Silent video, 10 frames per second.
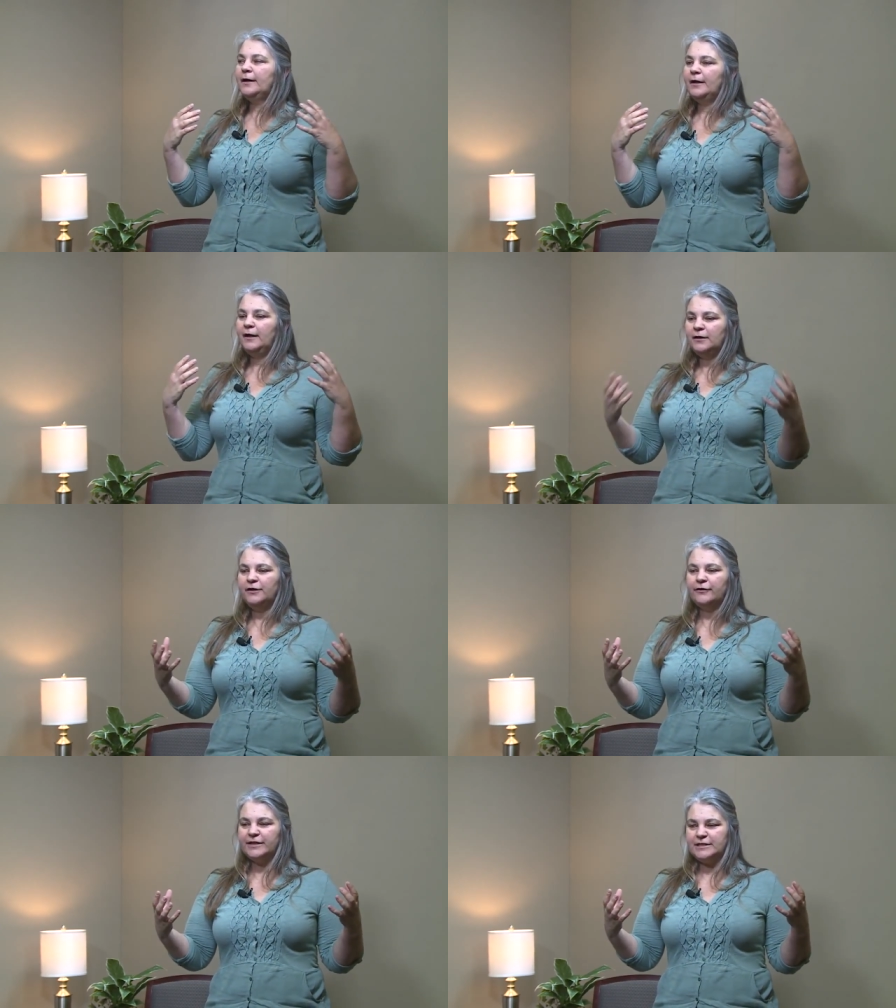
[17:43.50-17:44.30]
in the
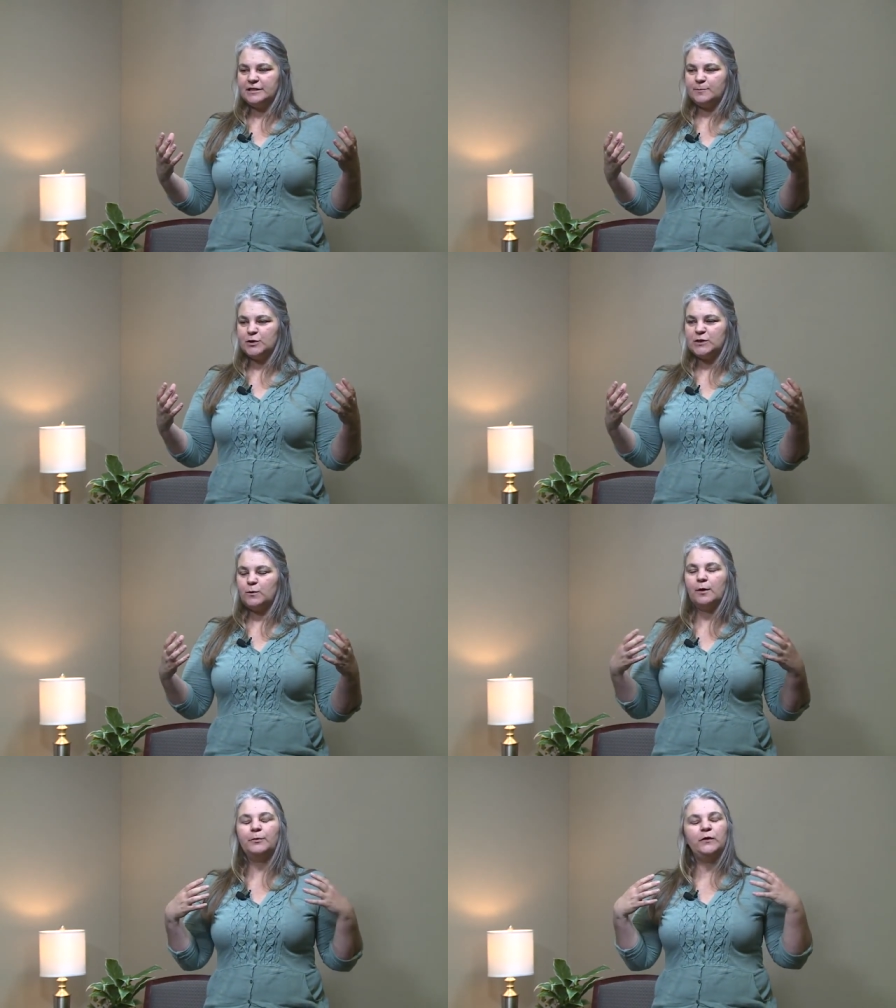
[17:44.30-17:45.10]
Great Dismal
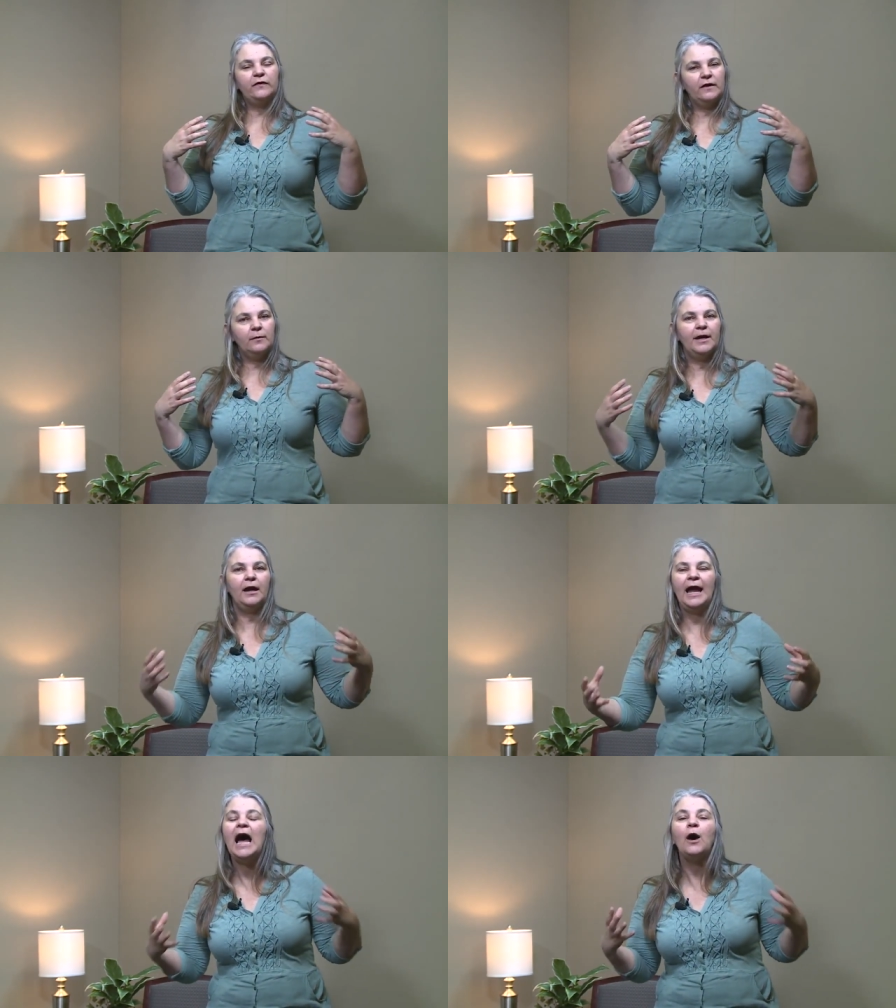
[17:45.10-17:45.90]
Swamp, you think about
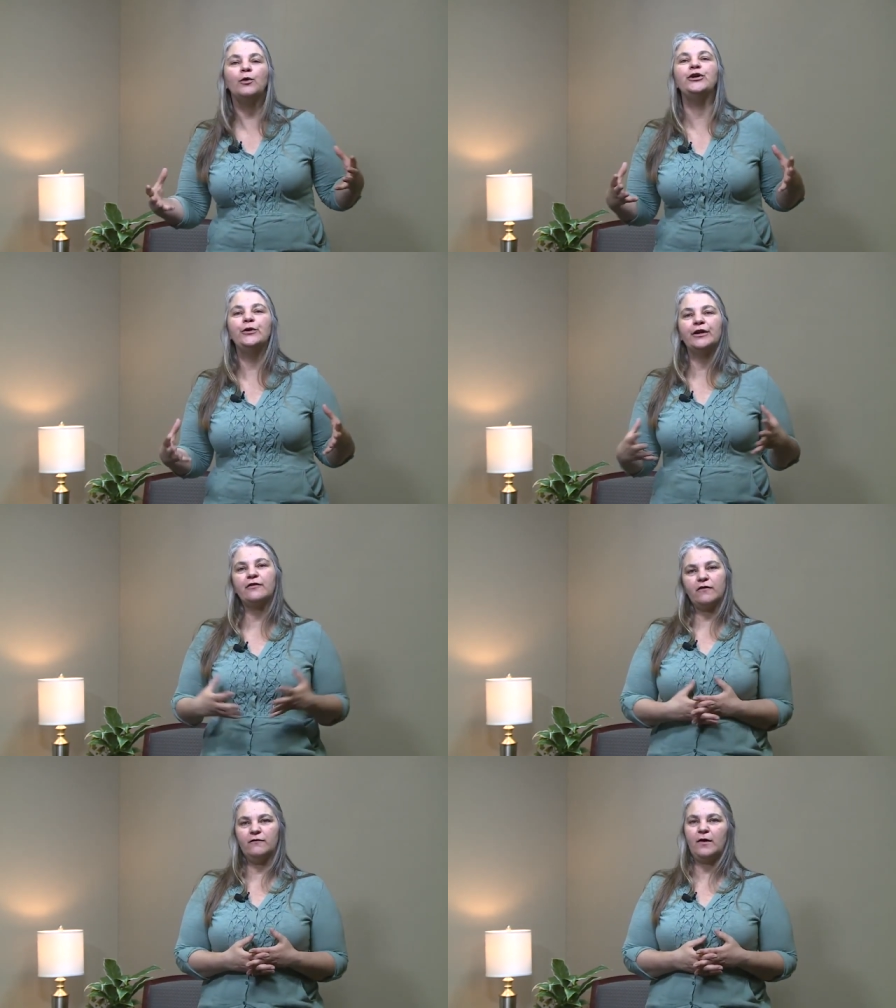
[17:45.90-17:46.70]
how are you going to
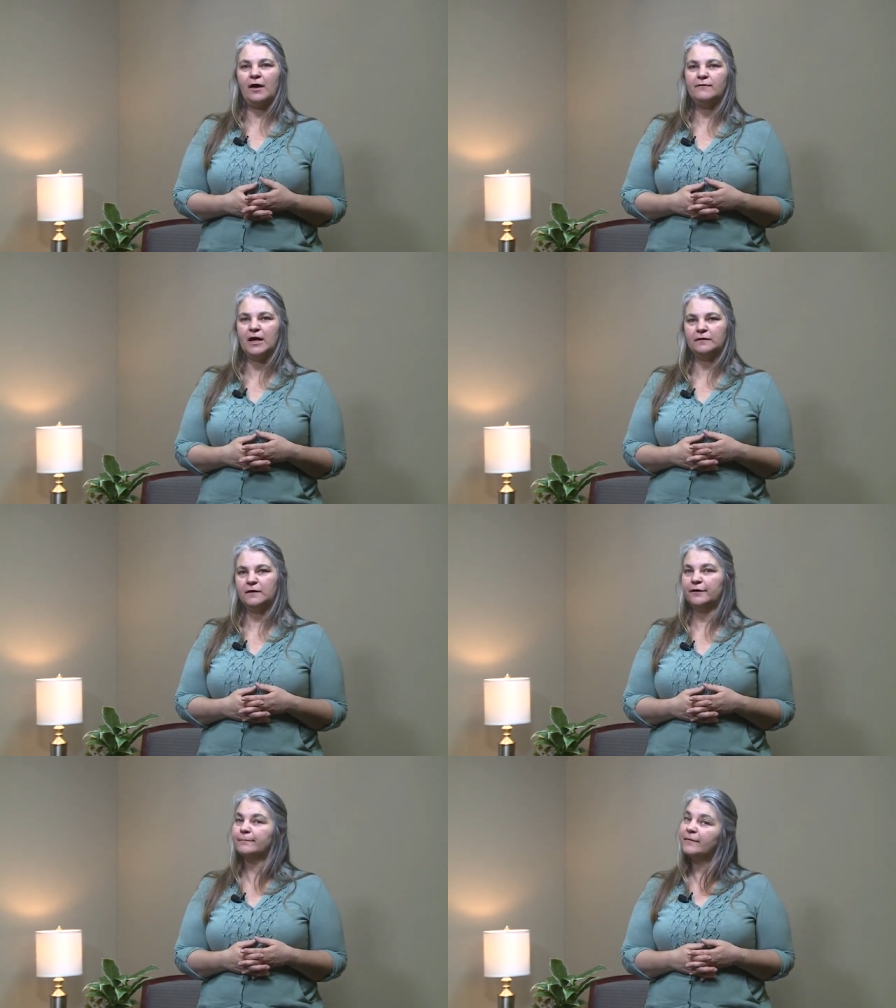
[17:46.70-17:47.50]
survive out
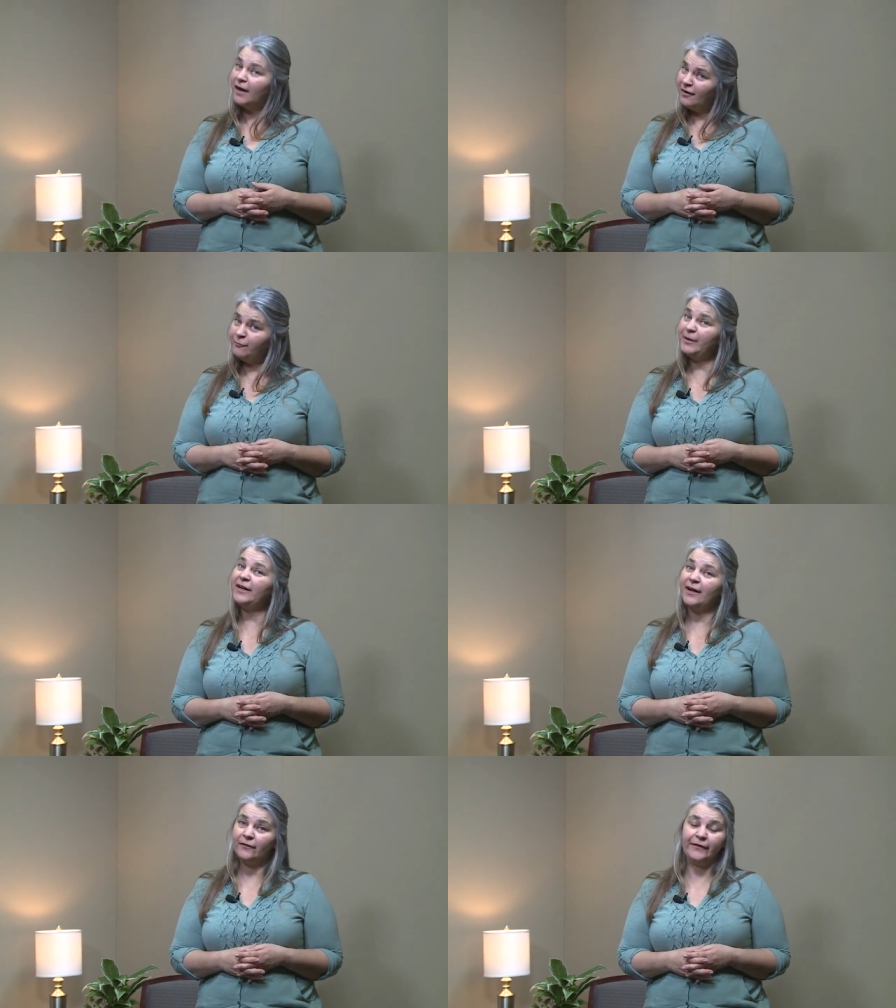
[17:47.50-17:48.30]
there. I've been
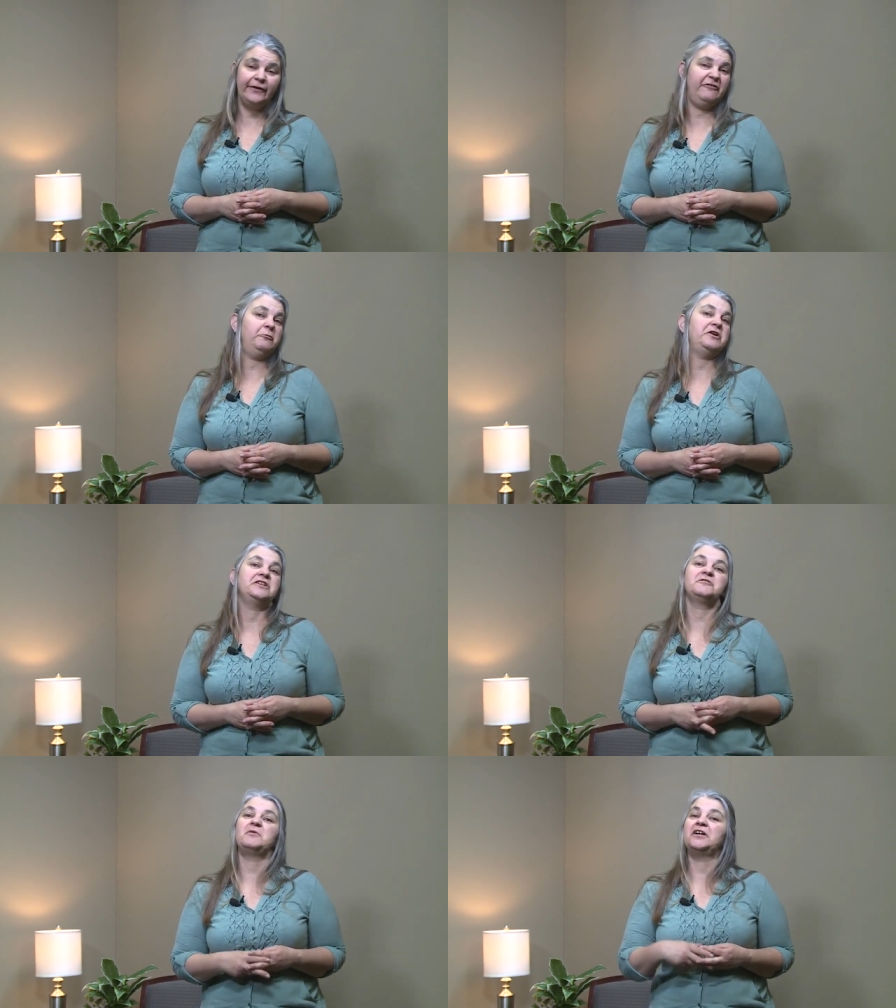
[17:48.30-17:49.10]
out there when
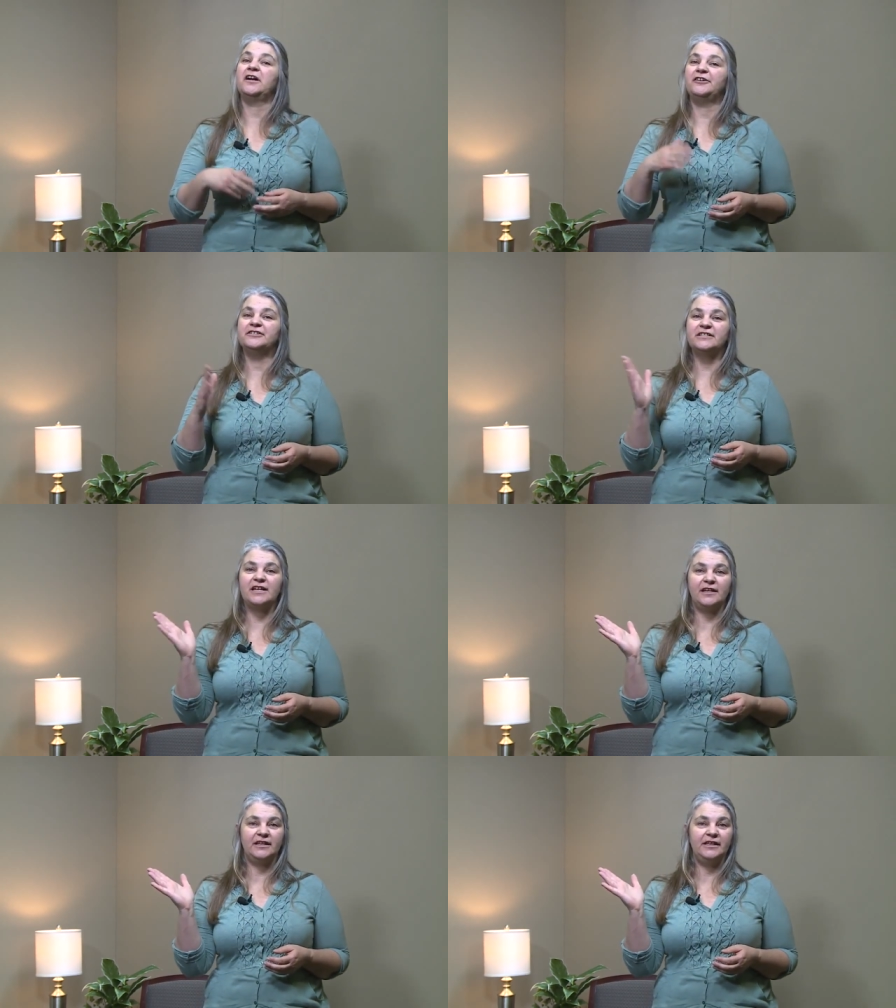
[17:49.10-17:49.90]
it's been
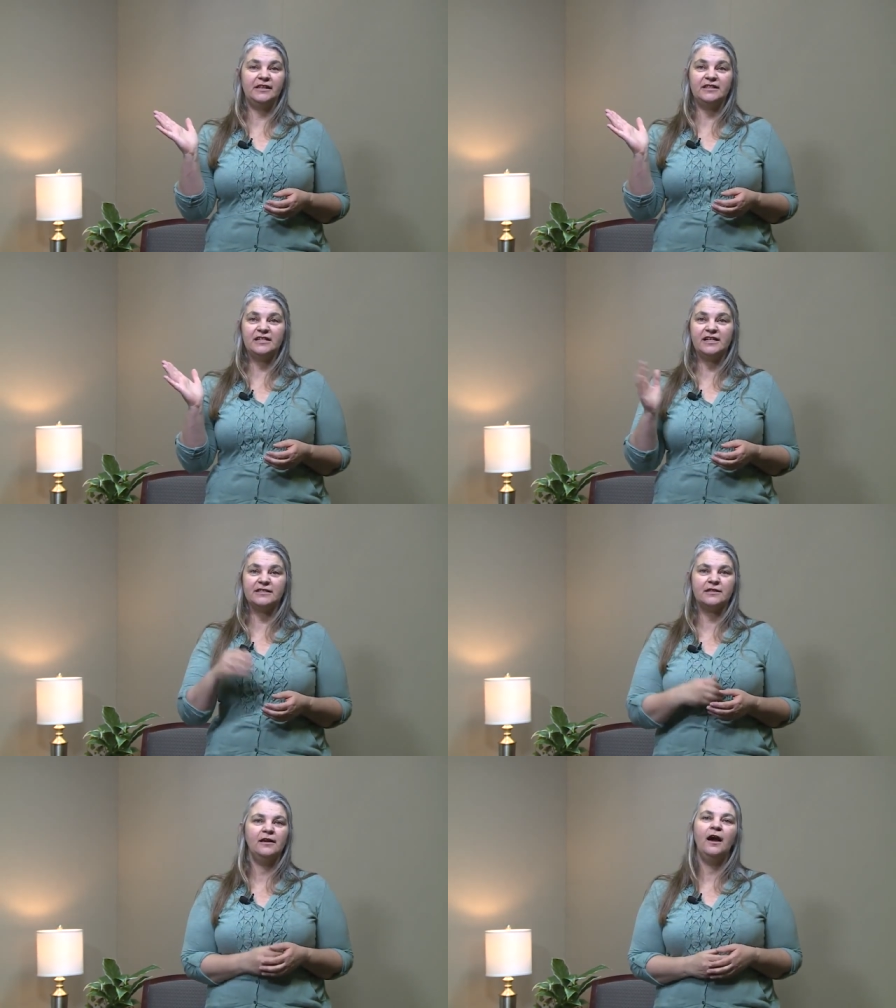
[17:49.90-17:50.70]
110 heat index.